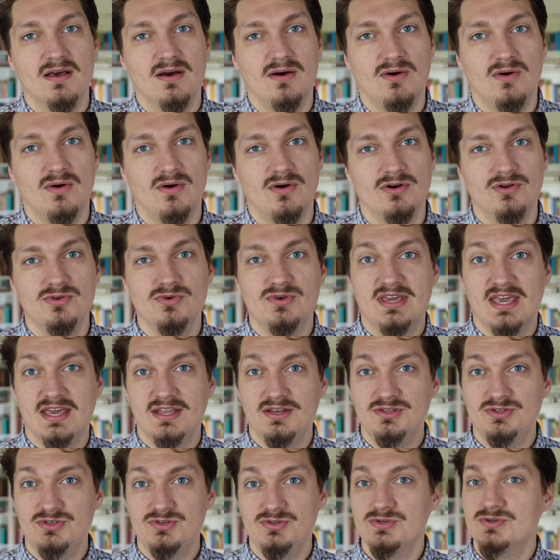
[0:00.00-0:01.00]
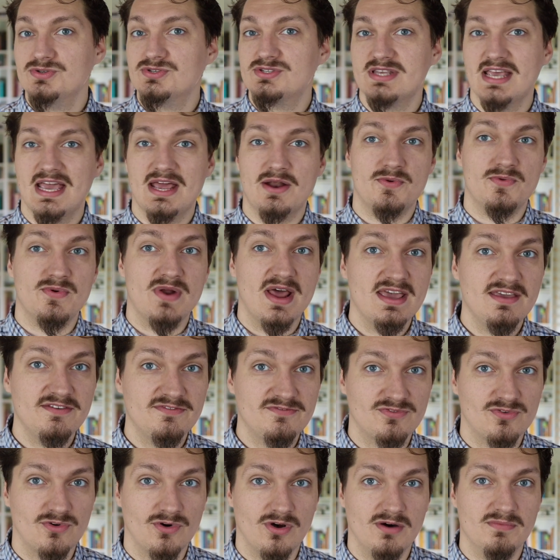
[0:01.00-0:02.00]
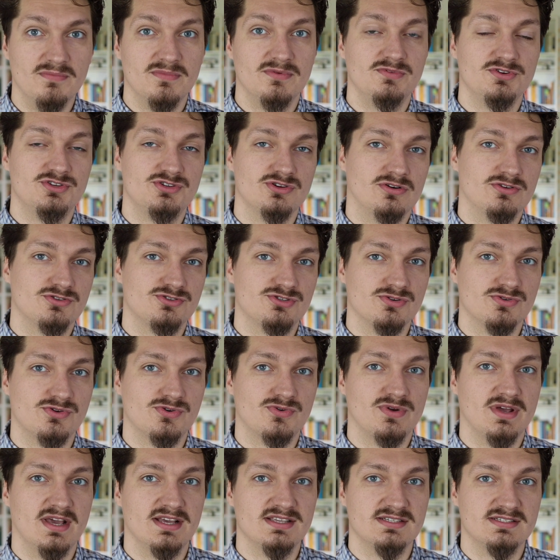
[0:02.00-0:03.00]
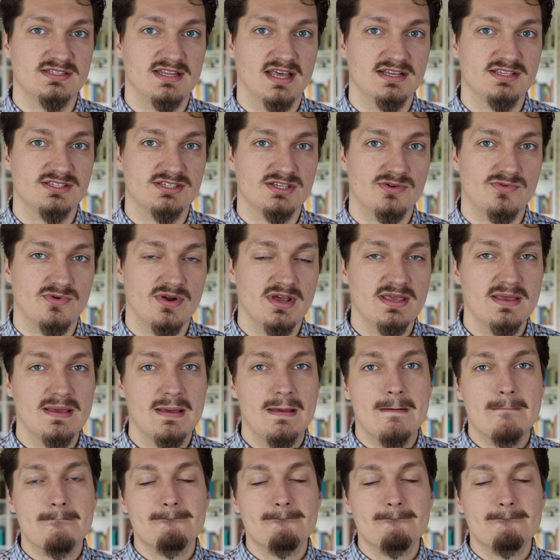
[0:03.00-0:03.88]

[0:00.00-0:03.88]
or you can use array from, which also creates a dense array.